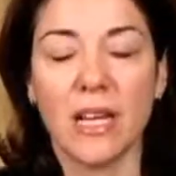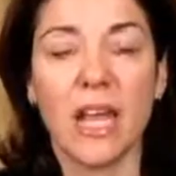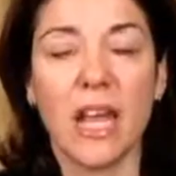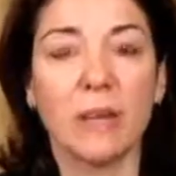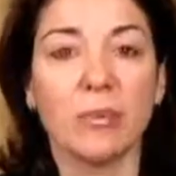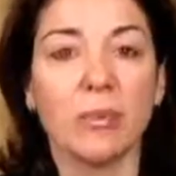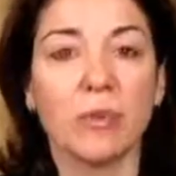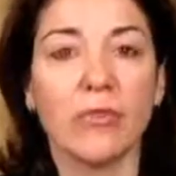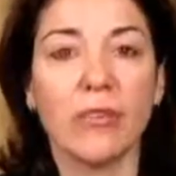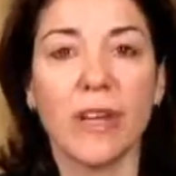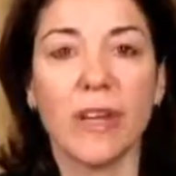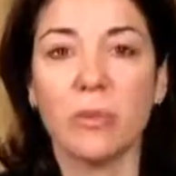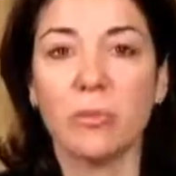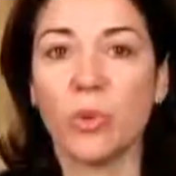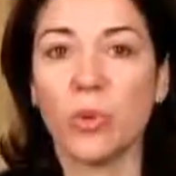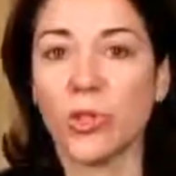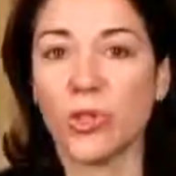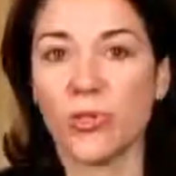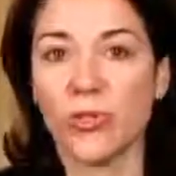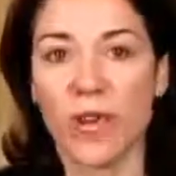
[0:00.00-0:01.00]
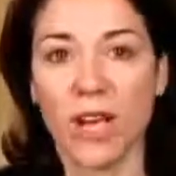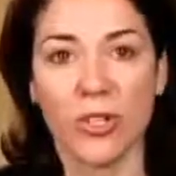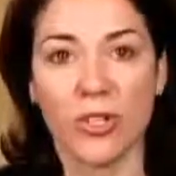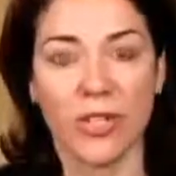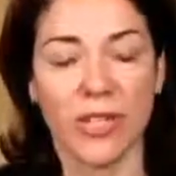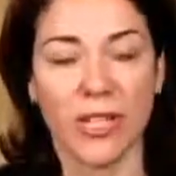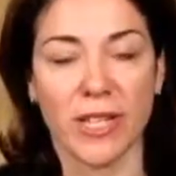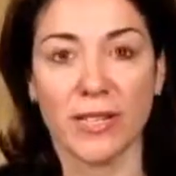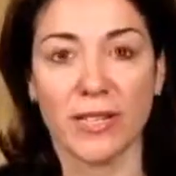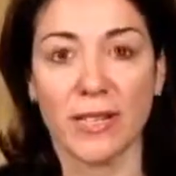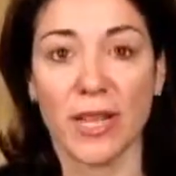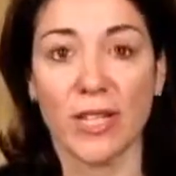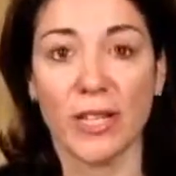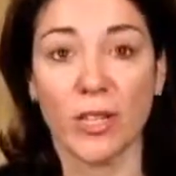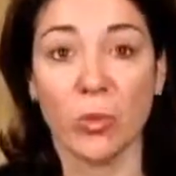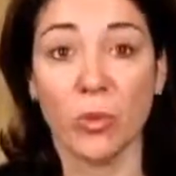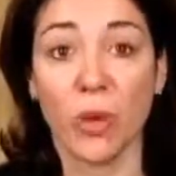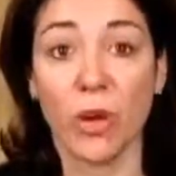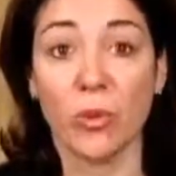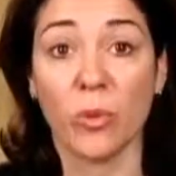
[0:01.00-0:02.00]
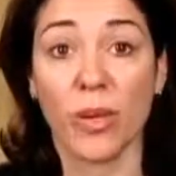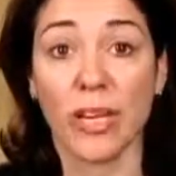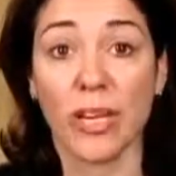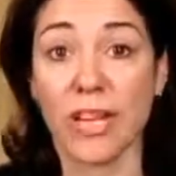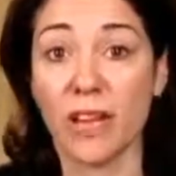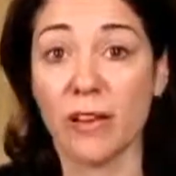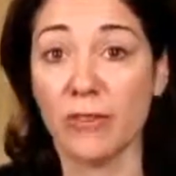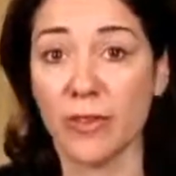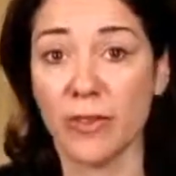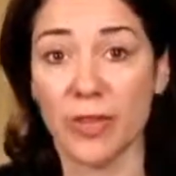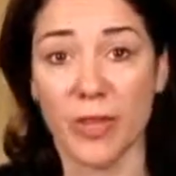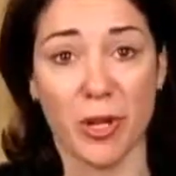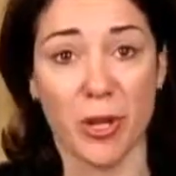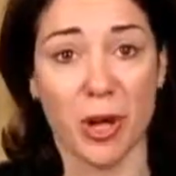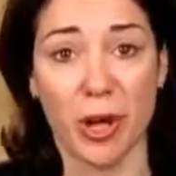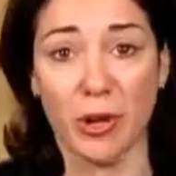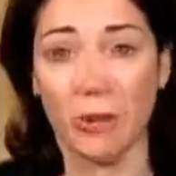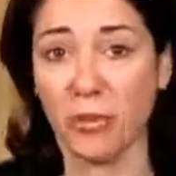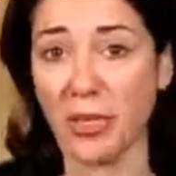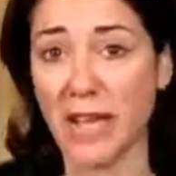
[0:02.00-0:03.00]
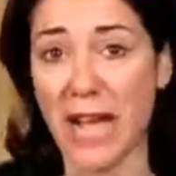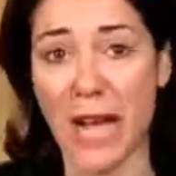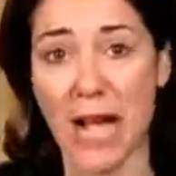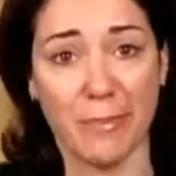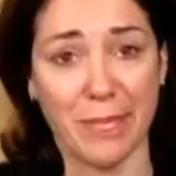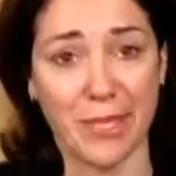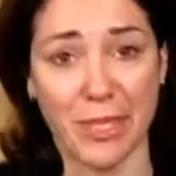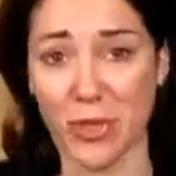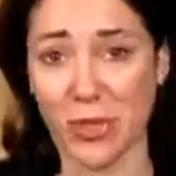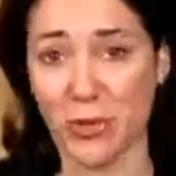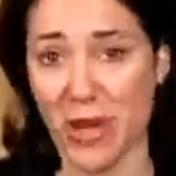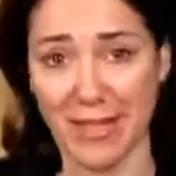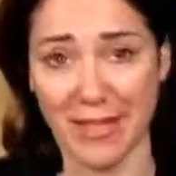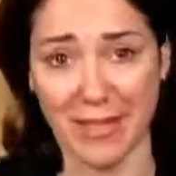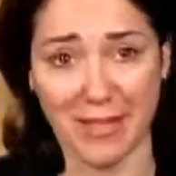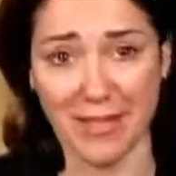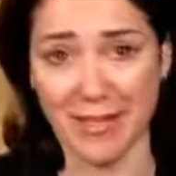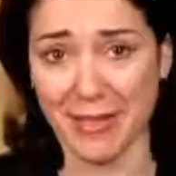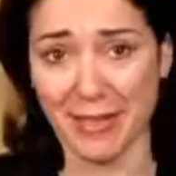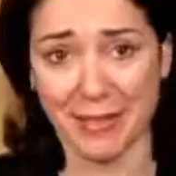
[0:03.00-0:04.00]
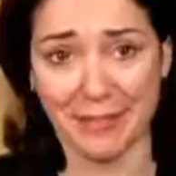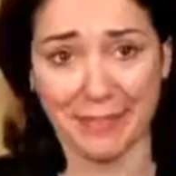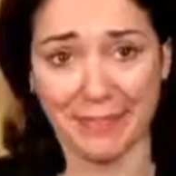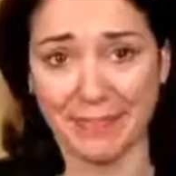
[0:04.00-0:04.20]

and prevent more tragedies like the one we never thought would happen to us.